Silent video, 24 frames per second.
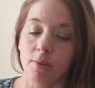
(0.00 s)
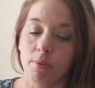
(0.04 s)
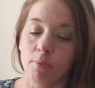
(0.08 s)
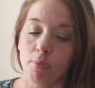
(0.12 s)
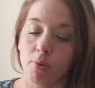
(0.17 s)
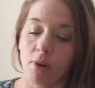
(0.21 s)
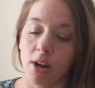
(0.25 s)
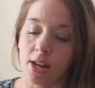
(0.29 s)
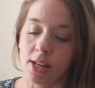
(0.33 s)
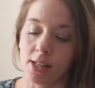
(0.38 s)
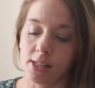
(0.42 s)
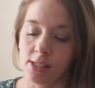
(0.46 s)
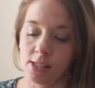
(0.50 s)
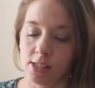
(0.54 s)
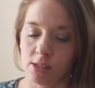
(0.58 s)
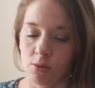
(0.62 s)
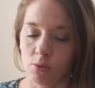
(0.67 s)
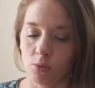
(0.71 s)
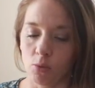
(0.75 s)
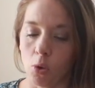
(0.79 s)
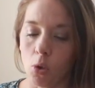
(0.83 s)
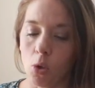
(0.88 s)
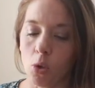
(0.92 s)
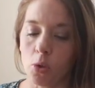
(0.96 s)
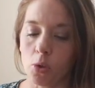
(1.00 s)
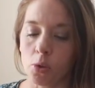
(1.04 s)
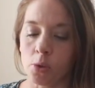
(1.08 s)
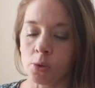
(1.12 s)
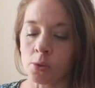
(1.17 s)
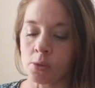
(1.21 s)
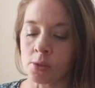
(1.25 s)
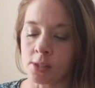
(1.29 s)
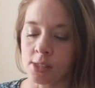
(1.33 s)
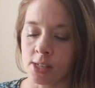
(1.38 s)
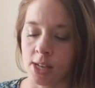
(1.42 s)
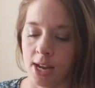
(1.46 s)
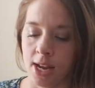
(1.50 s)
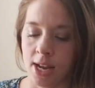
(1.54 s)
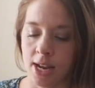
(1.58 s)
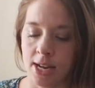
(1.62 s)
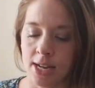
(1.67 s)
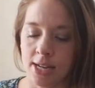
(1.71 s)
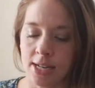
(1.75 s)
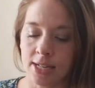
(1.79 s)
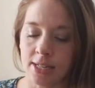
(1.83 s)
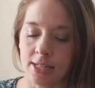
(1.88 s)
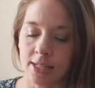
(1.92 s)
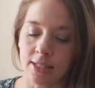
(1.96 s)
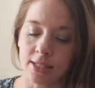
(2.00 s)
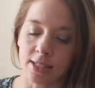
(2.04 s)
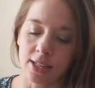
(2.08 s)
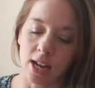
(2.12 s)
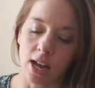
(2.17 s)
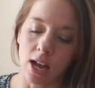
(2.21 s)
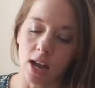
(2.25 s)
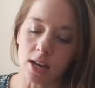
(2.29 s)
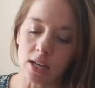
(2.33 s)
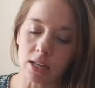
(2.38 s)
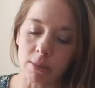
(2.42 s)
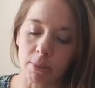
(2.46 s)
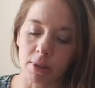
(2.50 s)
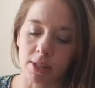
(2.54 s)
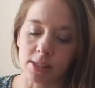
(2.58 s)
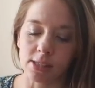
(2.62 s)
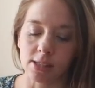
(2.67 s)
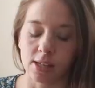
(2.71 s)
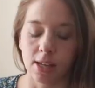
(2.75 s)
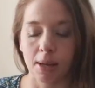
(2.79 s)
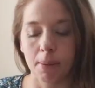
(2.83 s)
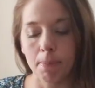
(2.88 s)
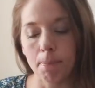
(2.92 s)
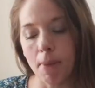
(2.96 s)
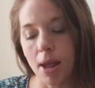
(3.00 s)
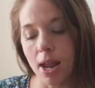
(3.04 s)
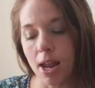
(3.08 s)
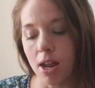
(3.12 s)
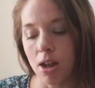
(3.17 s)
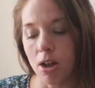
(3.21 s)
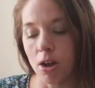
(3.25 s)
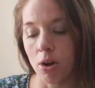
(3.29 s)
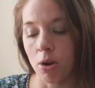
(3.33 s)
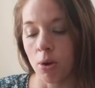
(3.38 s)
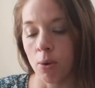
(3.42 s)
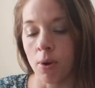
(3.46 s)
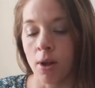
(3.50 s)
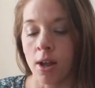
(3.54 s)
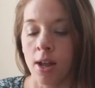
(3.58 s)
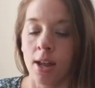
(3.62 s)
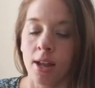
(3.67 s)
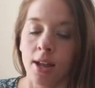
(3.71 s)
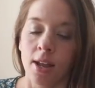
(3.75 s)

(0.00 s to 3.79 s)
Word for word: breads and rolls and condiments like mayo